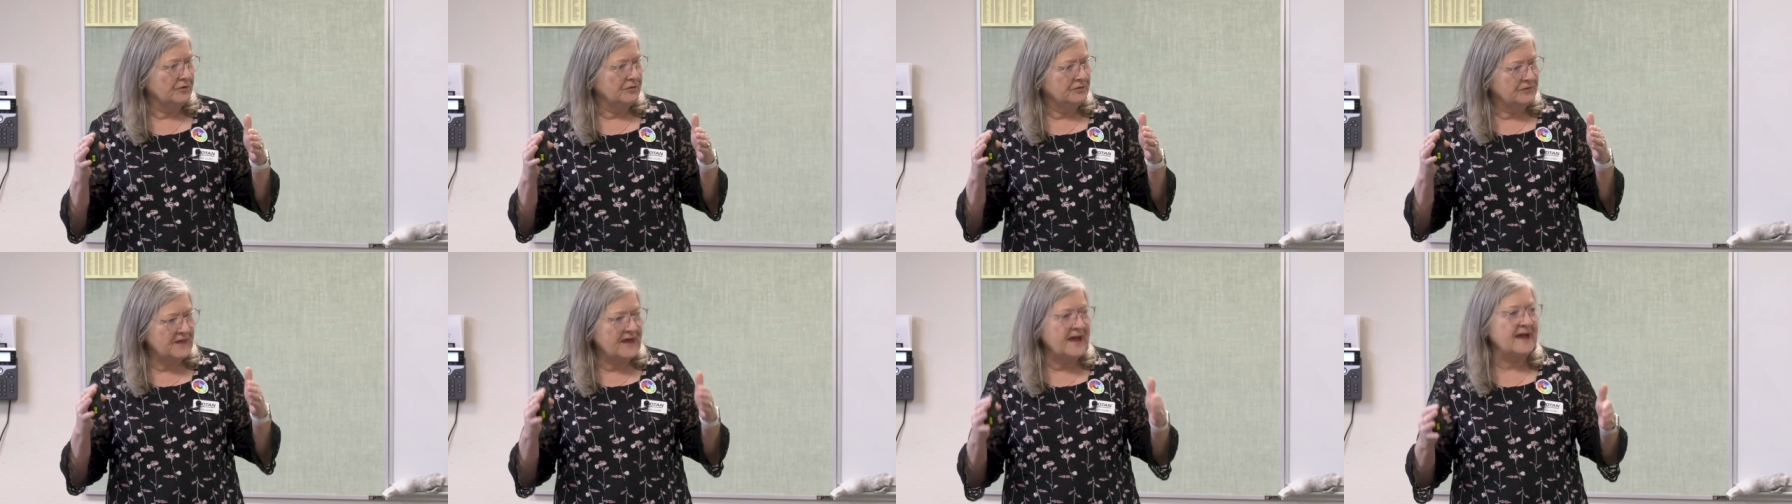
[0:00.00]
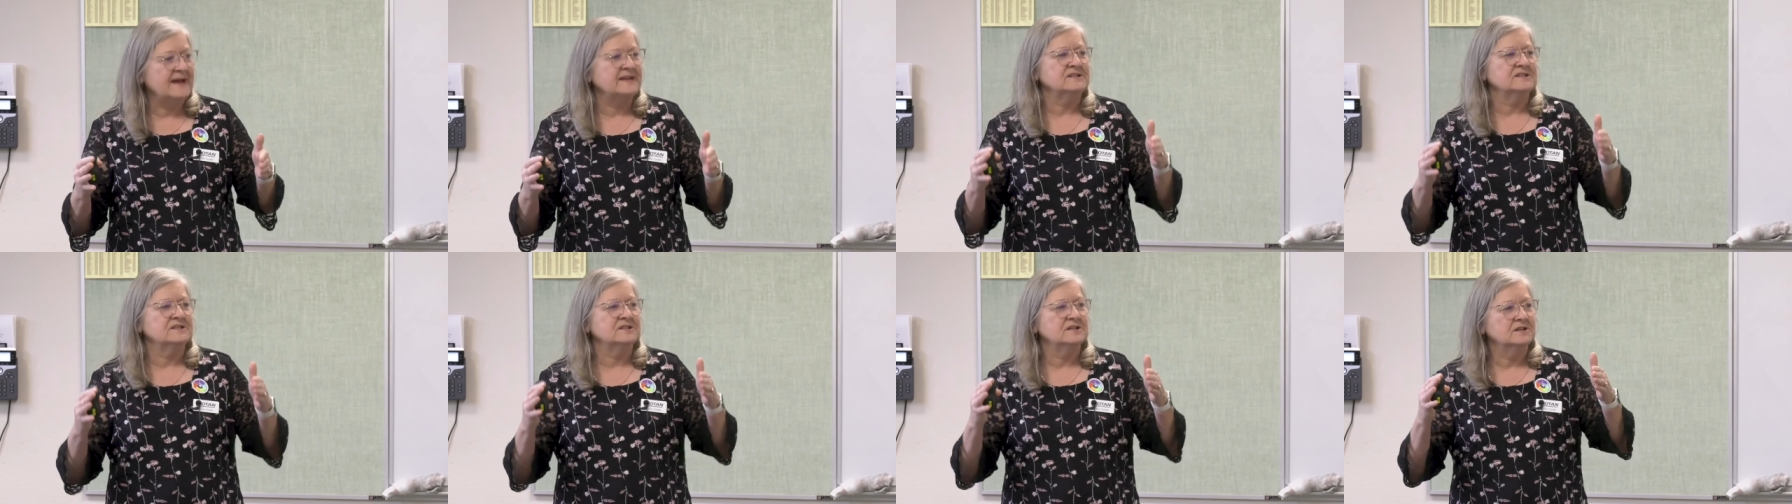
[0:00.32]

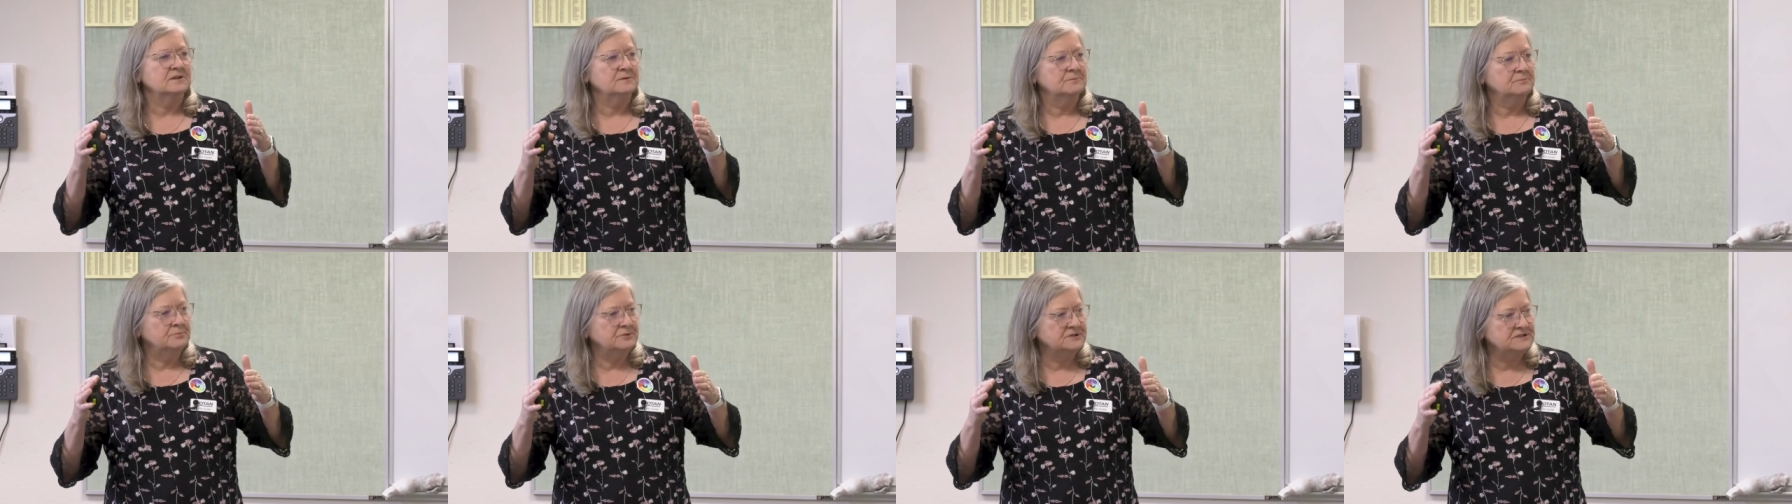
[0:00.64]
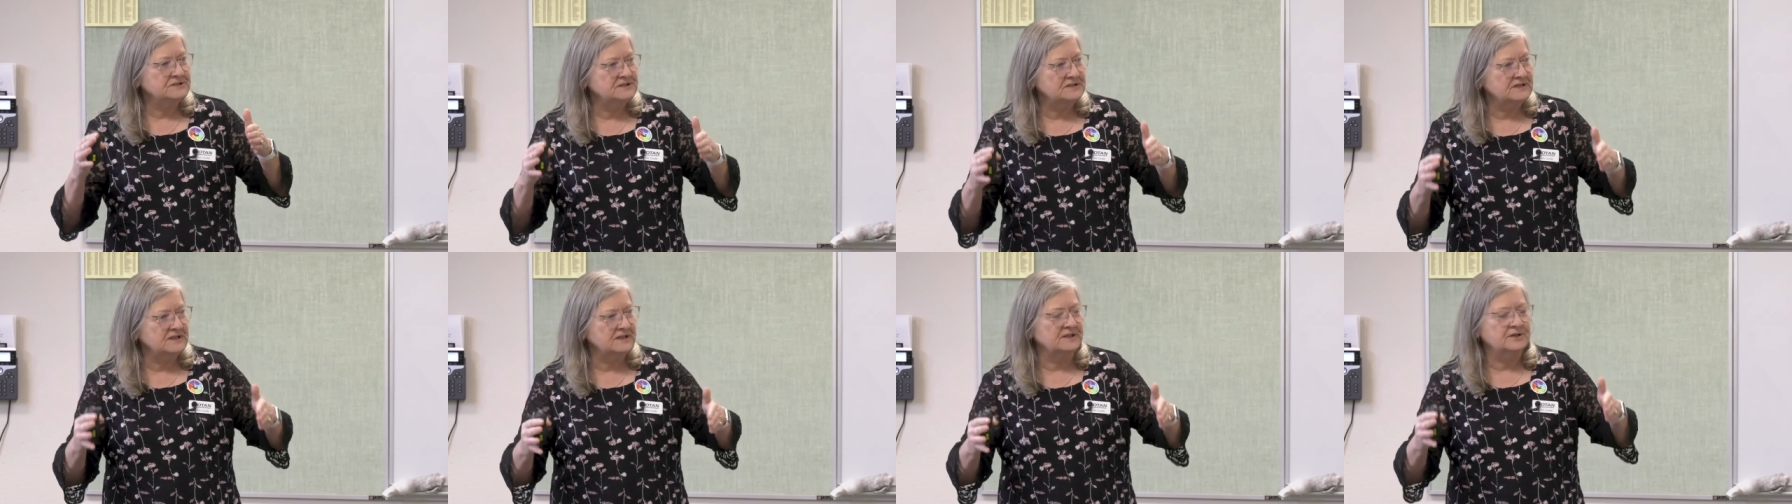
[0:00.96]
that
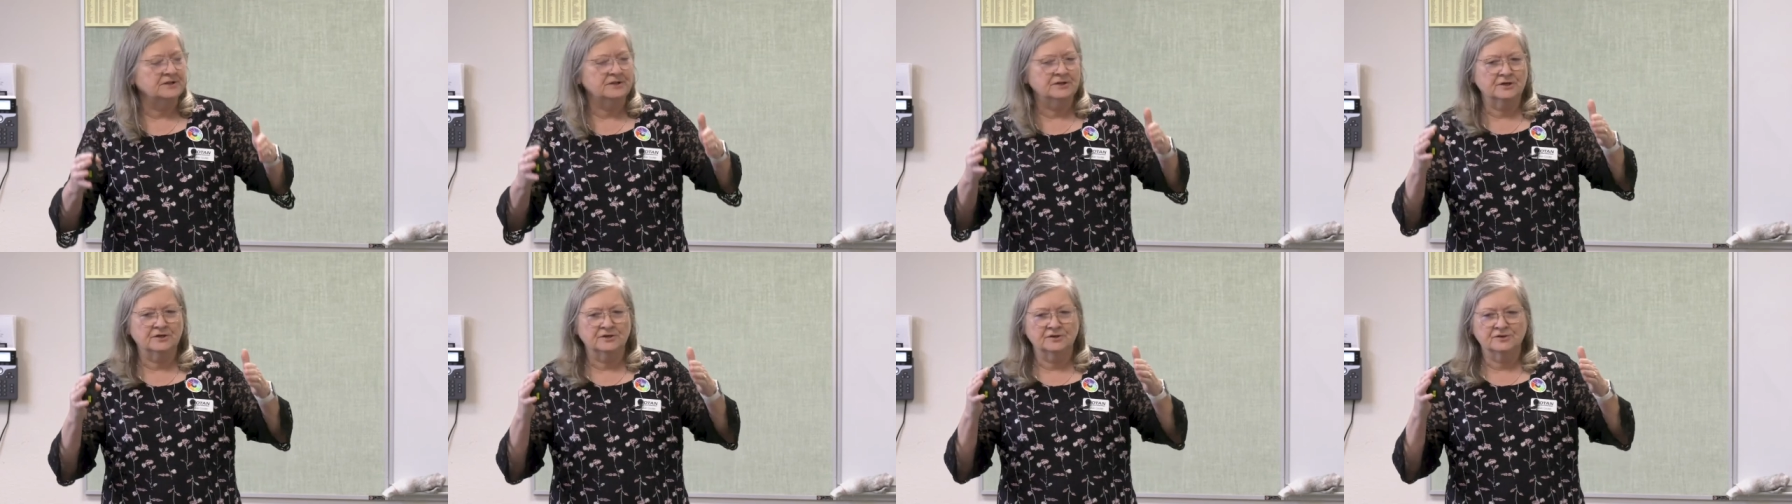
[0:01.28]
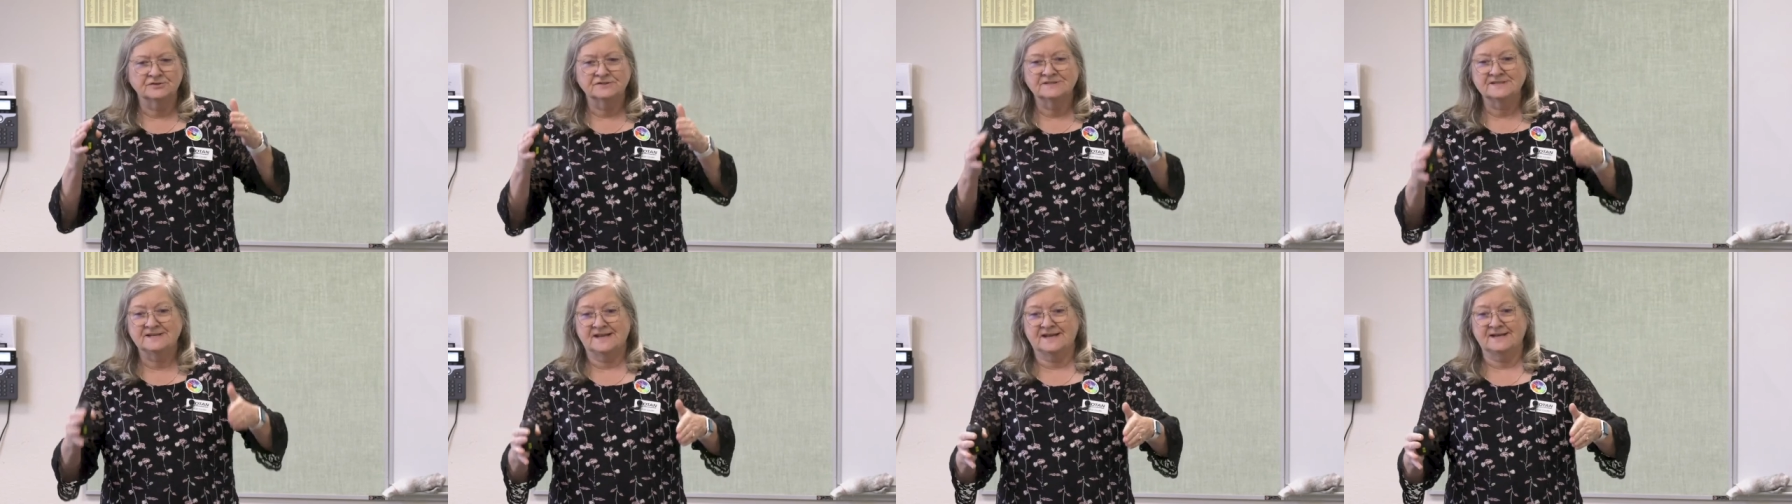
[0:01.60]

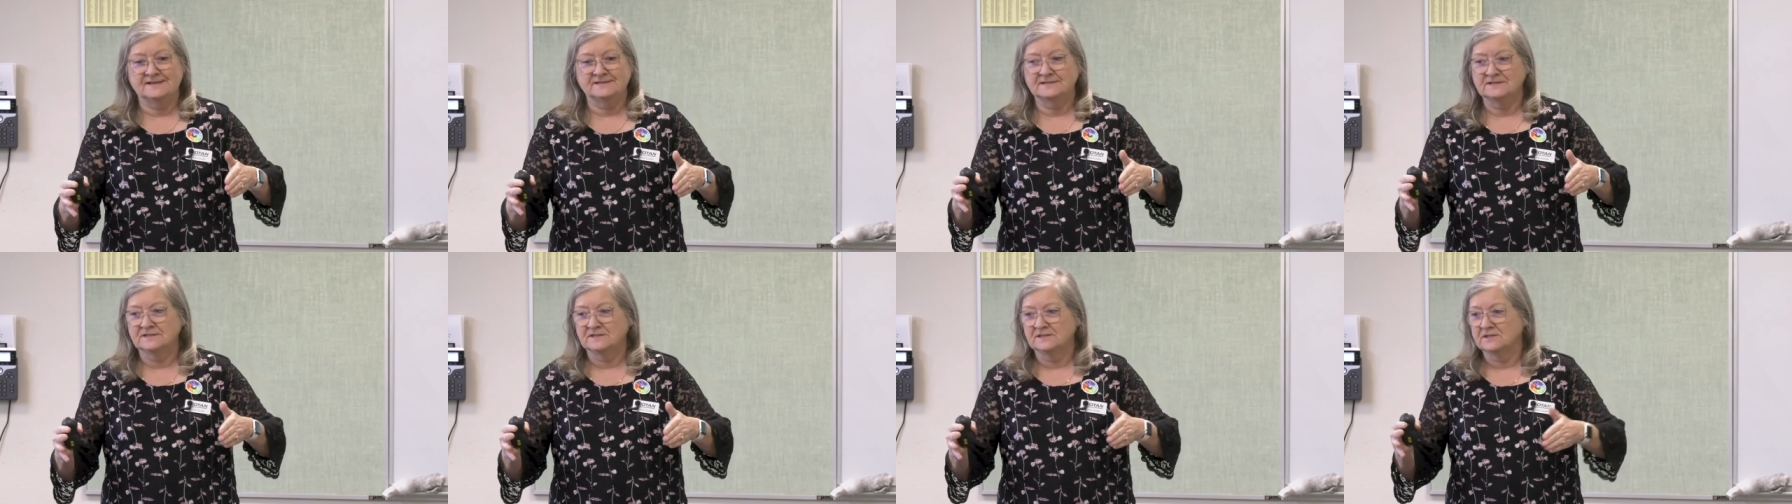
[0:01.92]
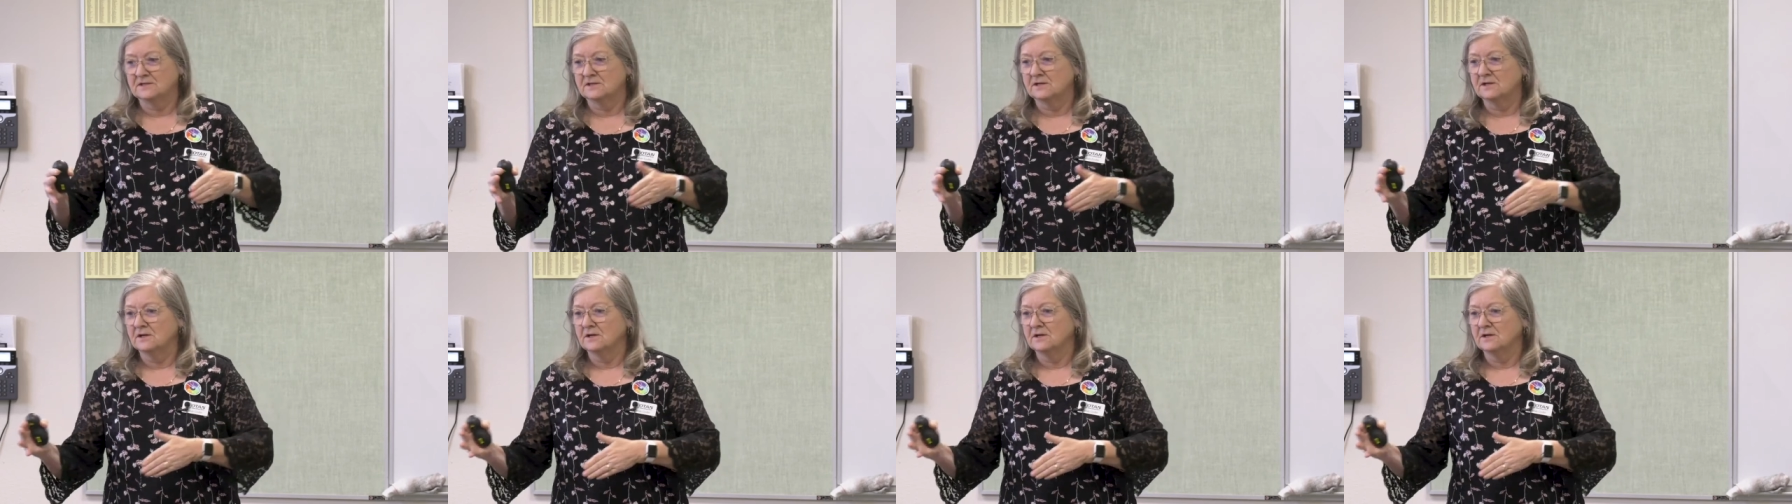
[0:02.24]
particular test.